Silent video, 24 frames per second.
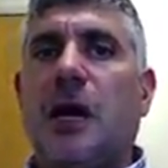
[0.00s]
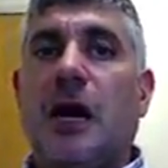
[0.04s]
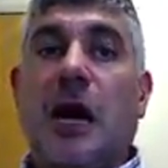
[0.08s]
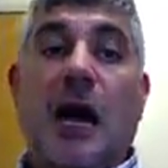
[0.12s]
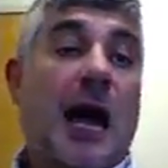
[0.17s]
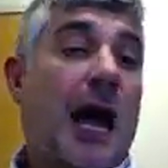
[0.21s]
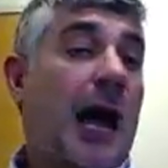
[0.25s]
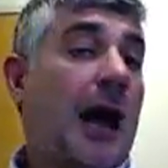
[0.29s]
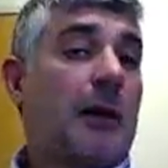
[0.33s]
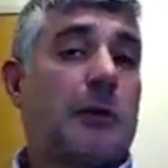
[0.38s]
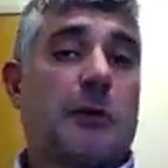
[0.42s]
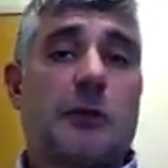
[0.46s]

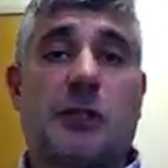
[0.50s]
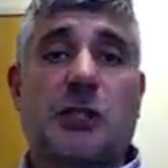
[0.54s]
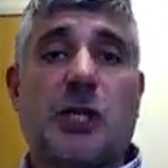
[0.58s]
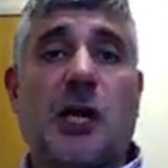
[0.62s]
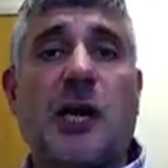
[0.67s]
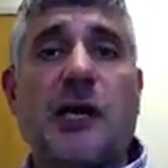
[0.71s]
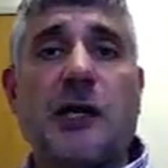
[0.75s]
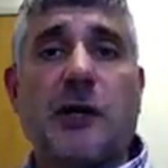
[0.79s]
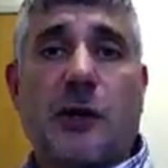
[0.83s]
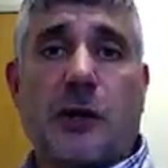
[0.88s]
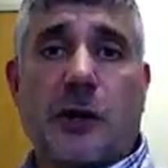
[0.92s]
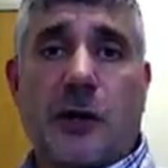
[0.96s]

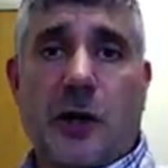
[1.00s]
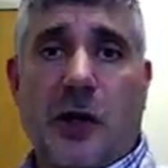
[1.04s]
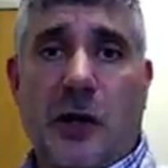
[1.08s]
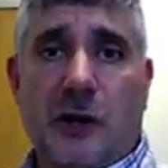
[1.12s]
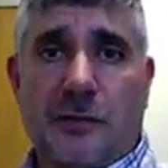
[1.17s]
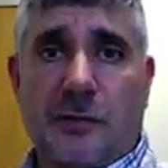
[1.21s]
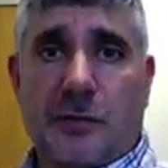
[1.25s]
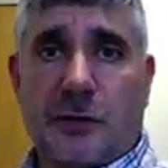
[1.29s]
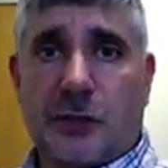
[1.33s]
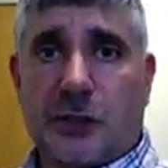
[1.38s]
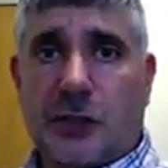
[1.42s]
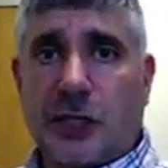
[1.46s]
outside our
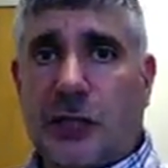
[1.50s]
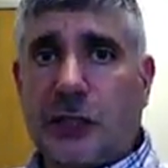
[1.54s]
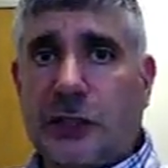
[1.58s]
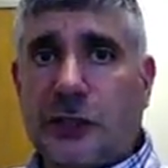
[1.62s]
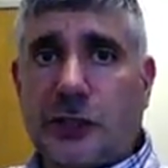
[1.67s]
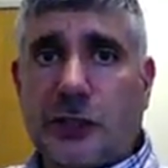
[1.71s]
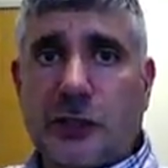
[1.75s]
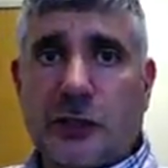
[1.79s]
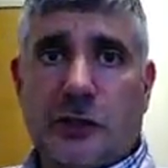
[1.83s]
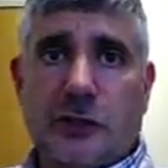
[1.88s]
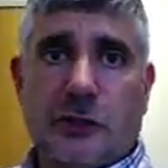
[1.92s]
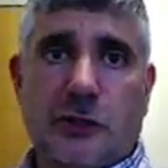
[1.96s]

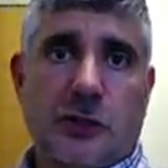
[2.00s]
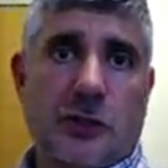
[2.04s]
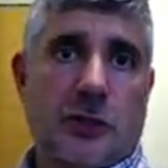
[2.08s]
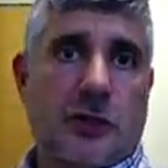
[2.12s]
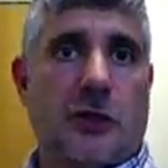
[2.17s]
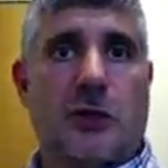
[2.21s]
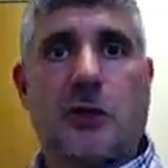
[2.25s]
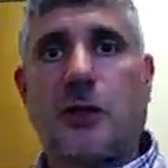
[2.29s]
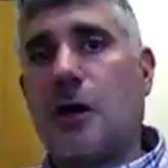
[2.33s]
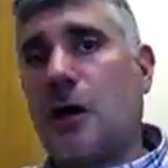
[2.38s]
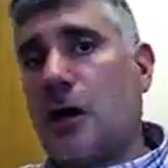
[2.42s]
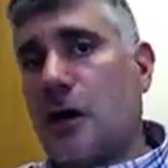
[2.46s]
conversation
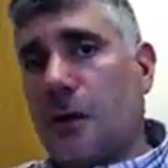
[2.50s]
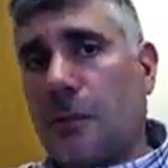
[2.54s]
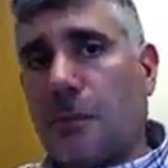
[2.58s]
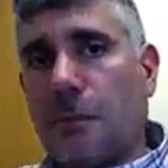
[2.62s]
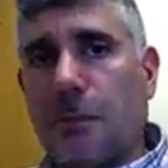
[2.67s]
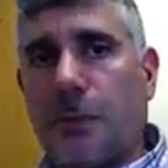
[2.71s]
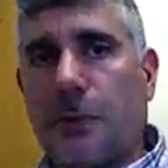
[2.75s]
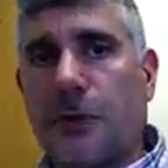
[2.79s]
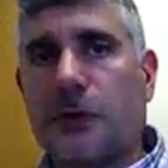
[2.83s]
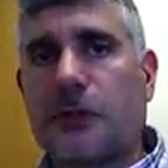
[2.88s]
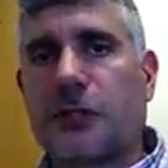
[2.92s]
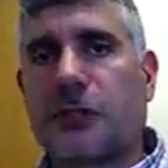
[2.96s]
to
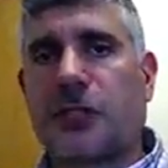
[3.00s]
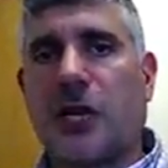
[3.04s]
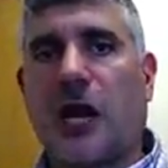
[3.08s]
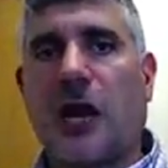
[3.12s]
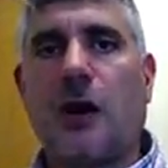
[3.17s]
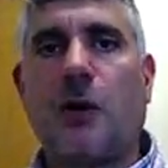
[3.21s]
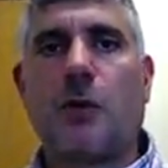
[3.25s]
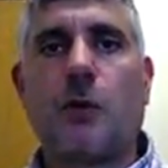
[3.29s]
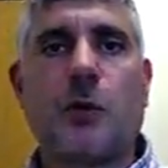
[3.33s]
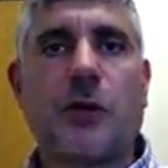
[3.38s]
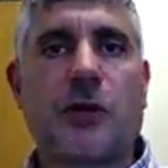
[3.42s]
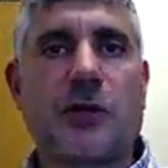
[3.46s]
burst
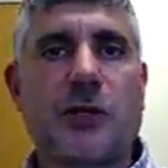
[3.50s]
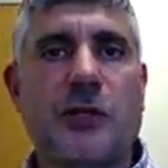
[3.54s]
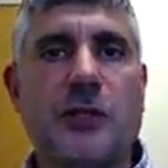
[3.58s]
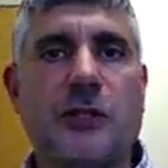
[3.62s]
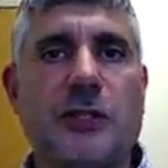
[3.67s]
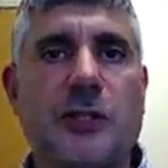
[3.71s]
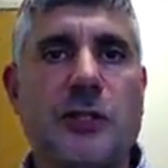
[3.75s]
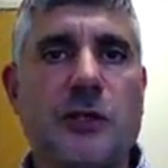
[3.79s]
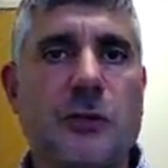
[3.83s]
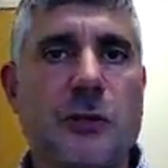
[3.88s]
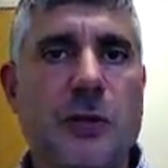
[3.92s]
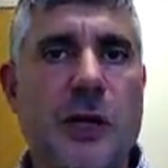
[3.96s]
out with
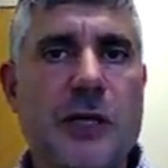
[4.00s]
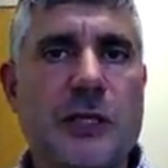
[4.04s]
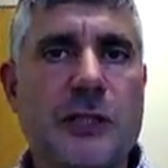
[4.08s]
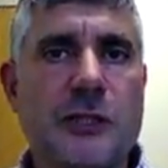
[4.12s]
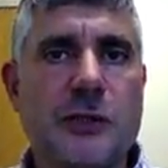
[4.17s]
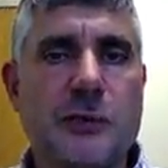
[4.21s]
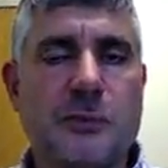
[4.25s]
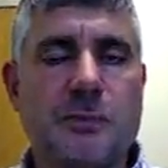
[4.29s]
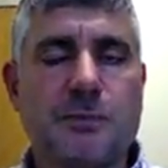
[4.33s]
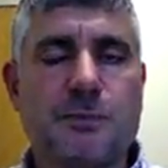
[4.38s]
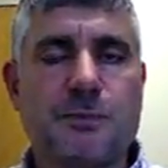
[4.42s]
consideration.